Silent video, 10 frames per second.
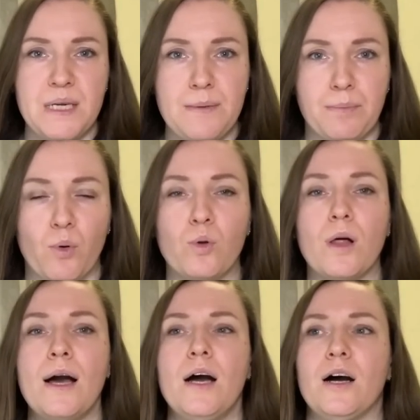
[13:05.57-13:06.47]
people,
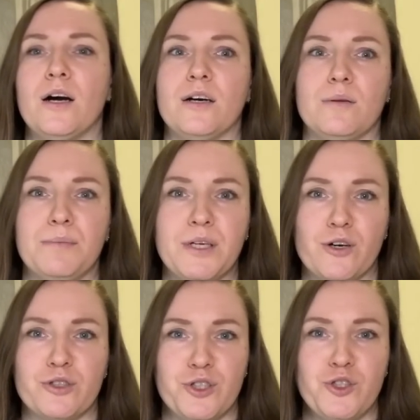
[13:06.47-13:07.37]

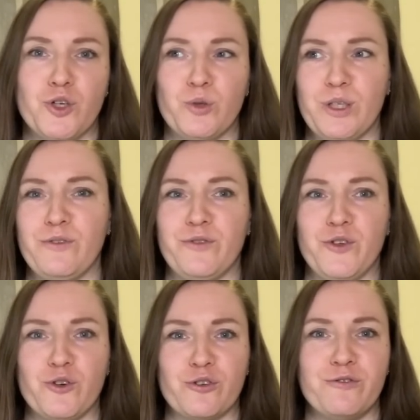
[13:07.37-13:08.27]
because, you know, if
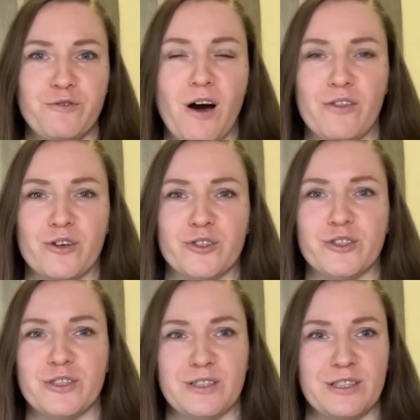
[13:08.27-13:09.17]
your
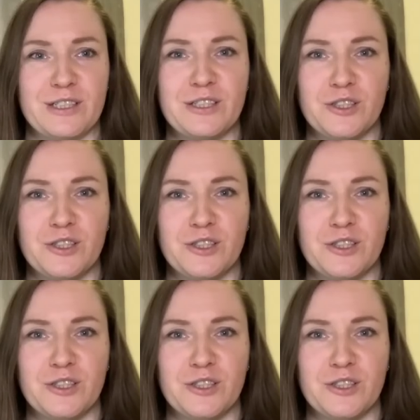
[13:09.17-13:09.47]
father